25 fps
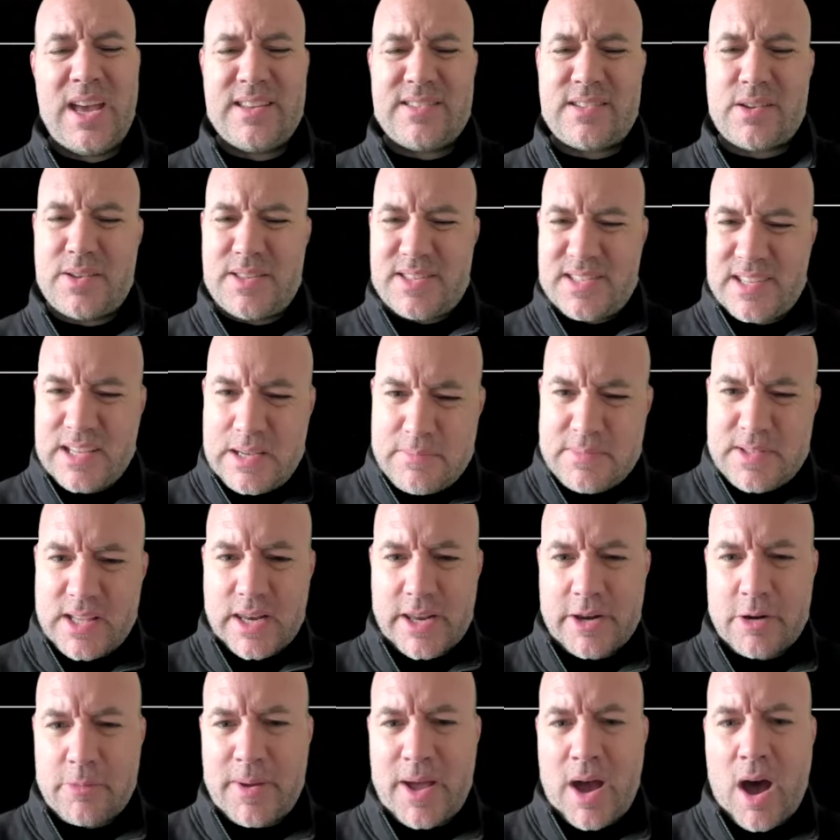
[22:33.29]
So it seems a
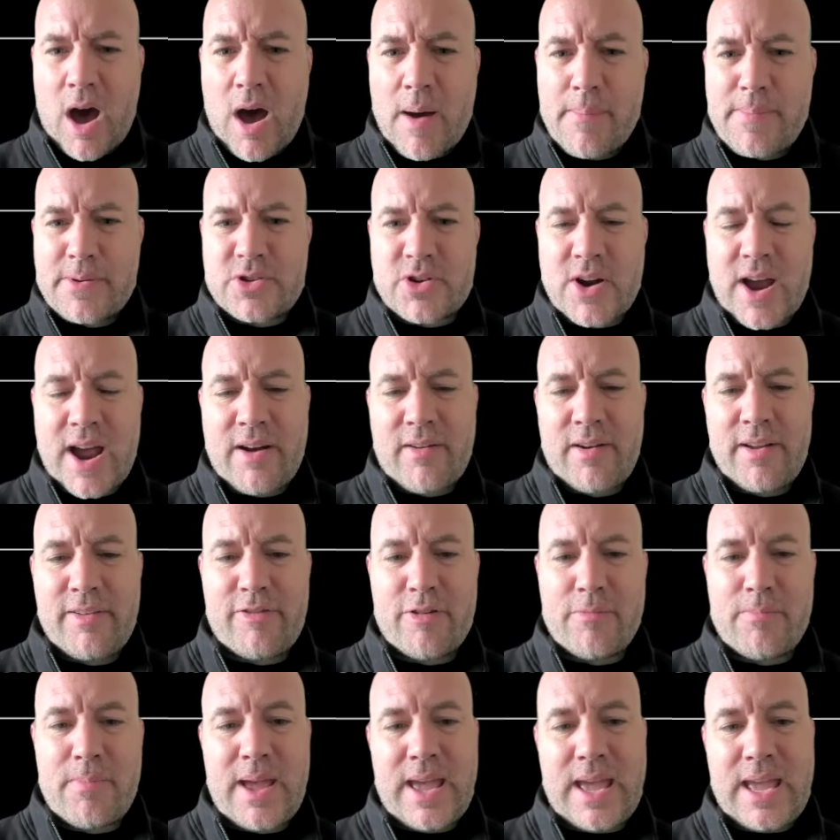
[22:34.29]
little bit arbitrary
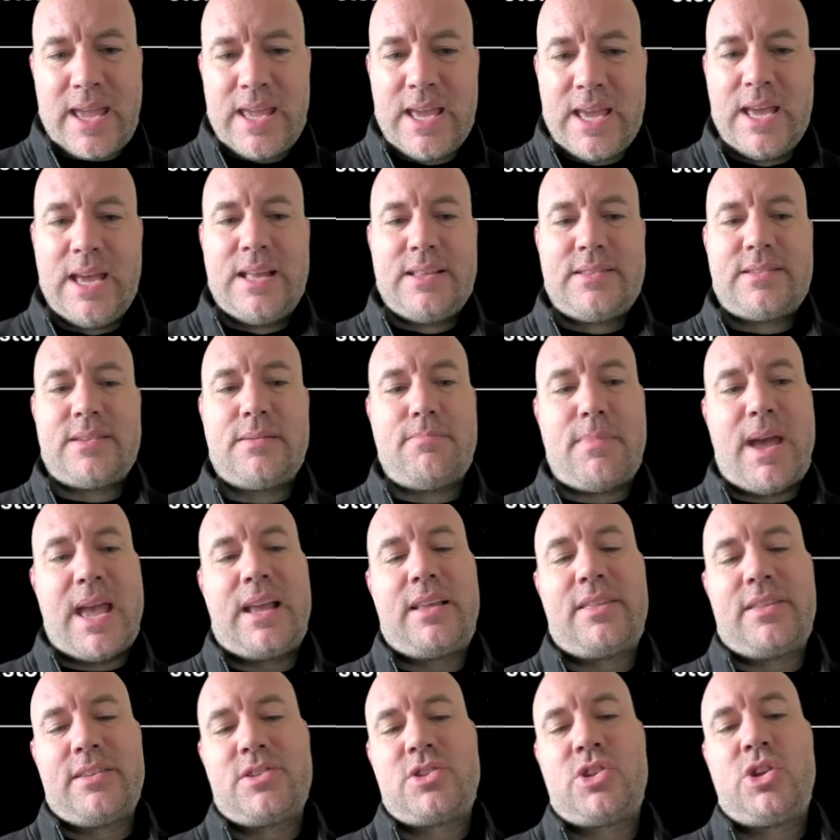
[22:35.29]
for me to
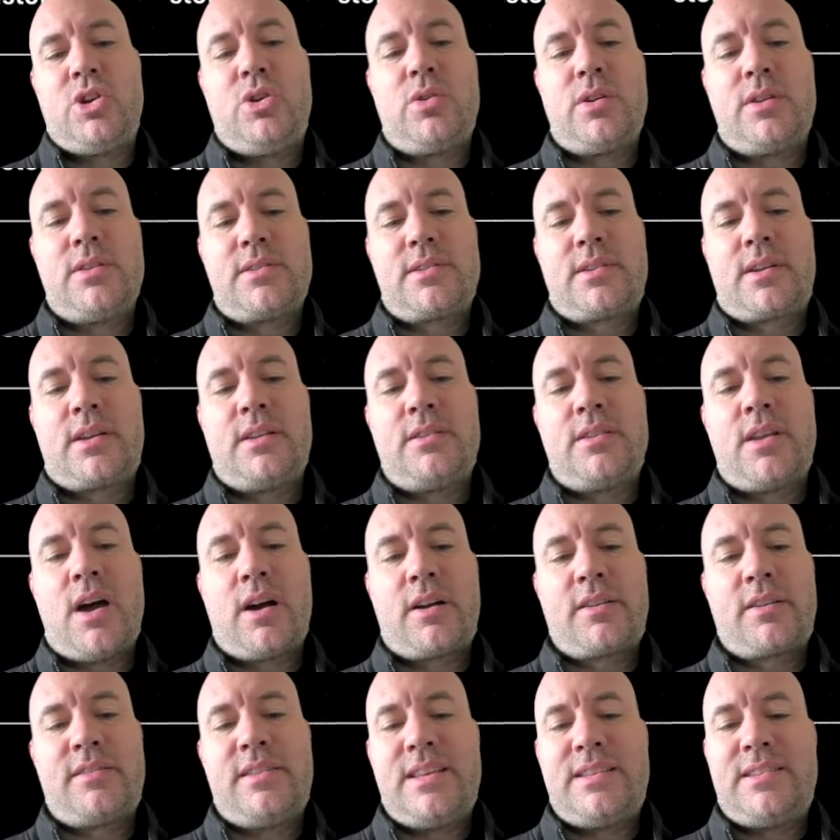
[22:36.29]
make the students
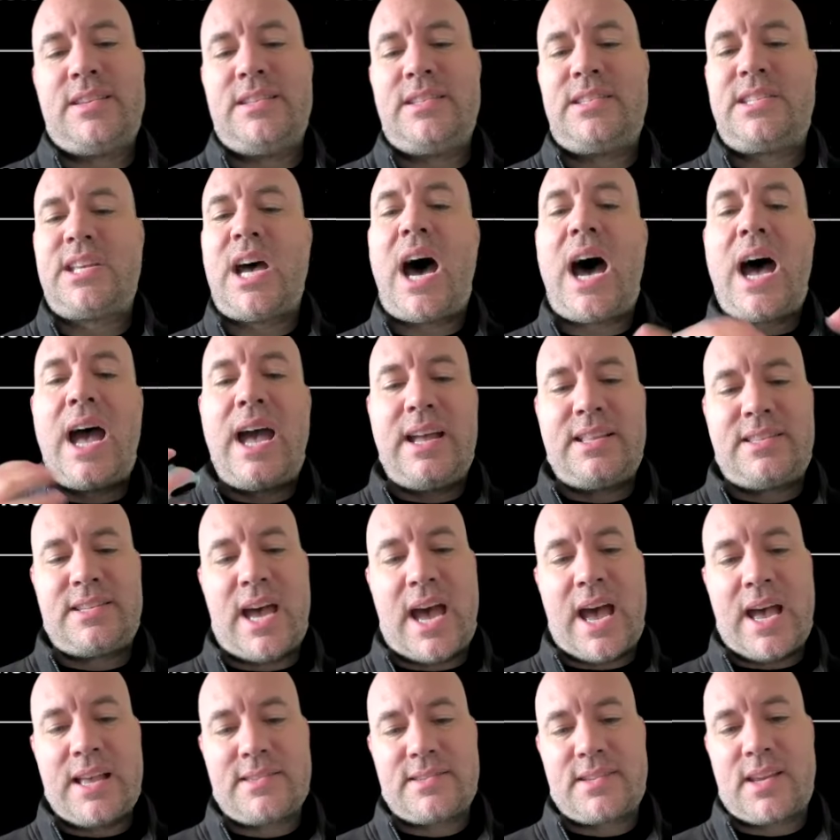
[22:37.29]
conduct this entire
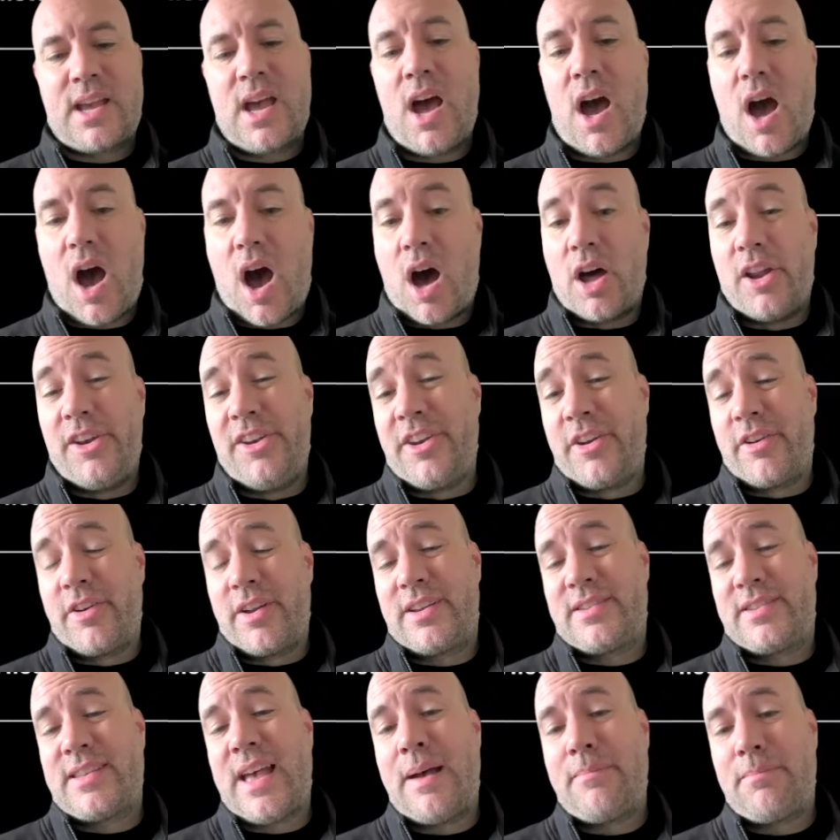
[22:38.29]
task under
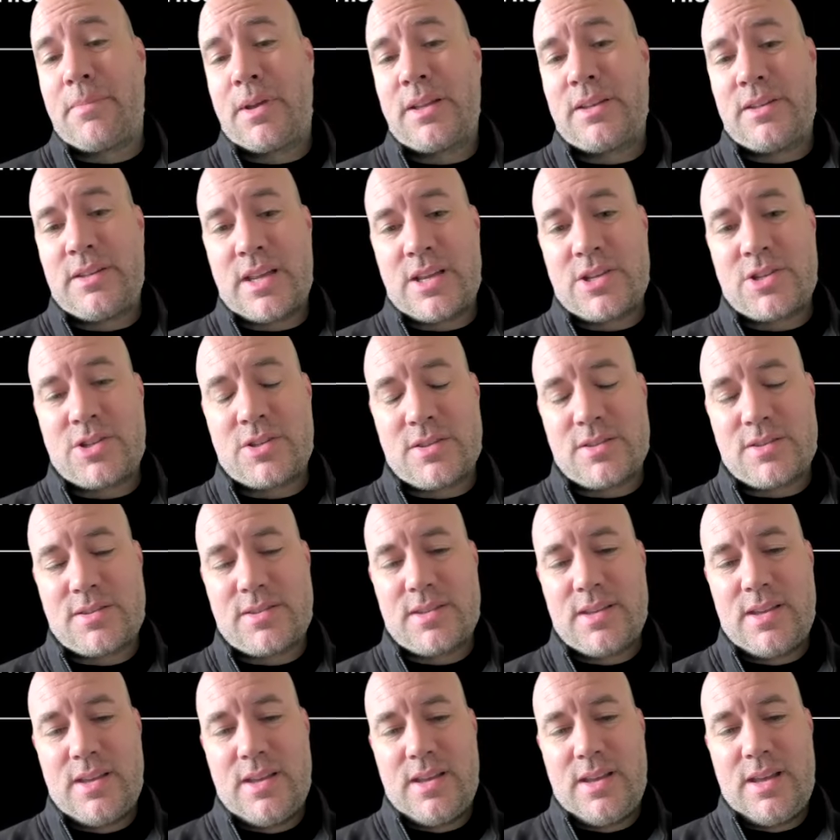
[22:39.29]
exam
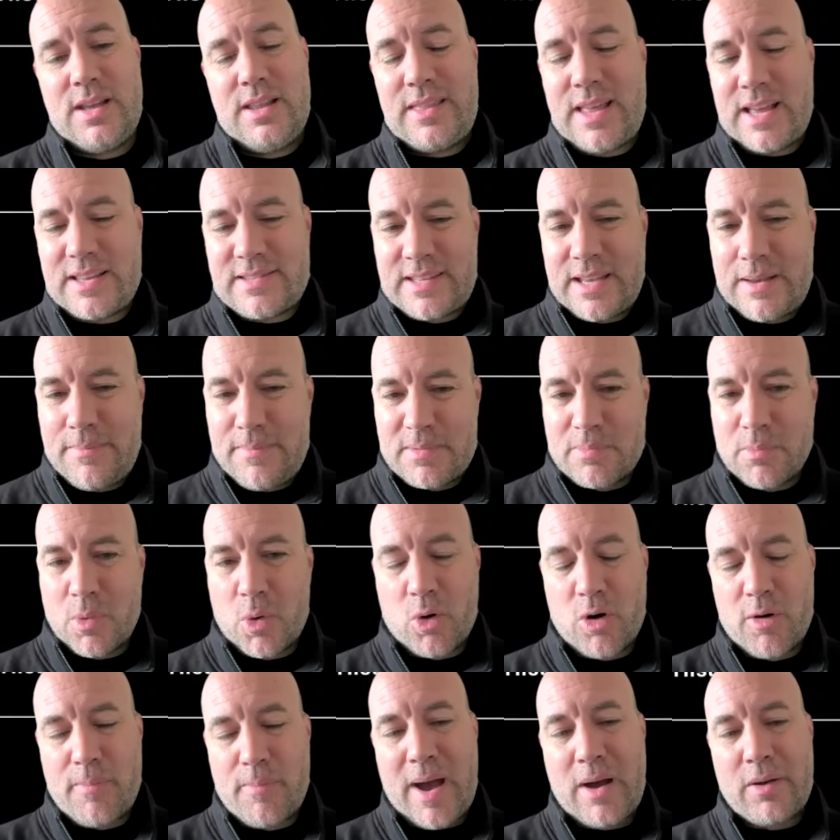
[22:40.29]
conditions. That seems
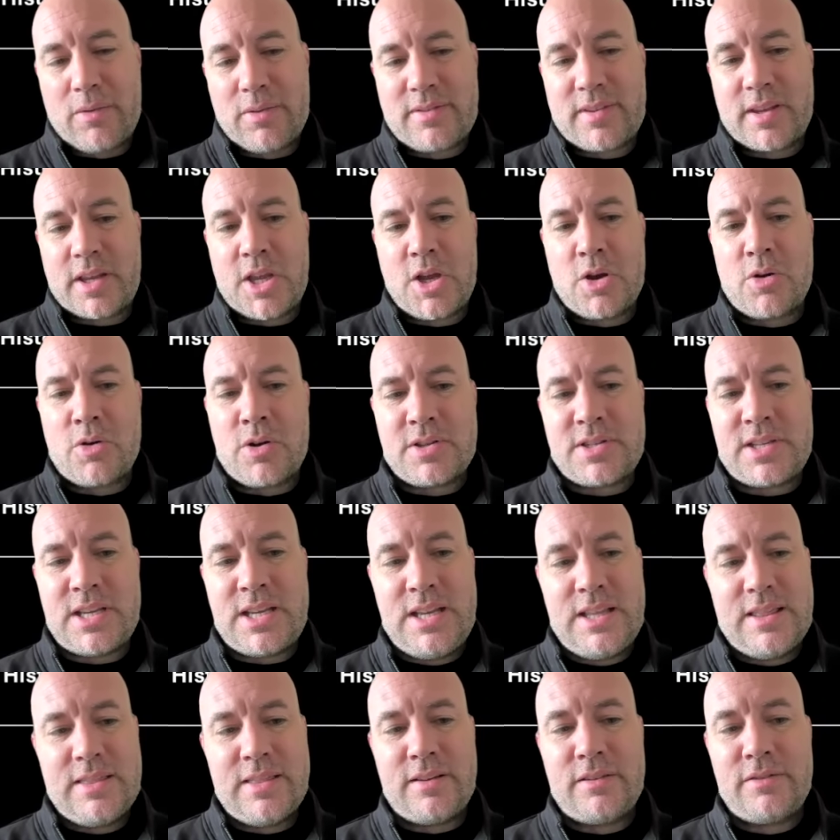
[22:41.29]
more about
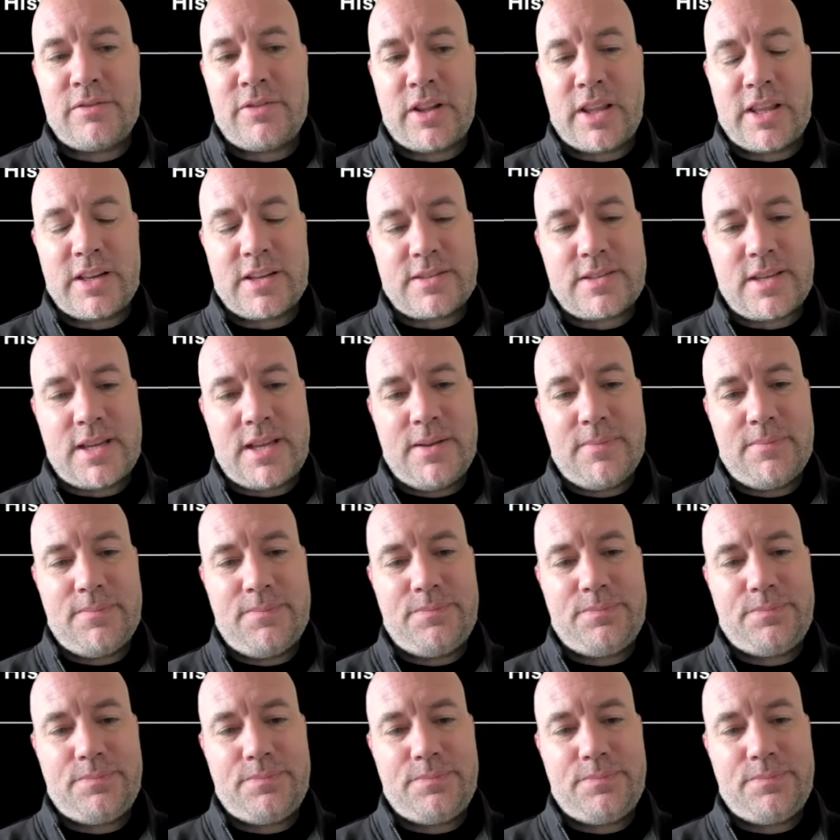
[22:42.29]
security than validity.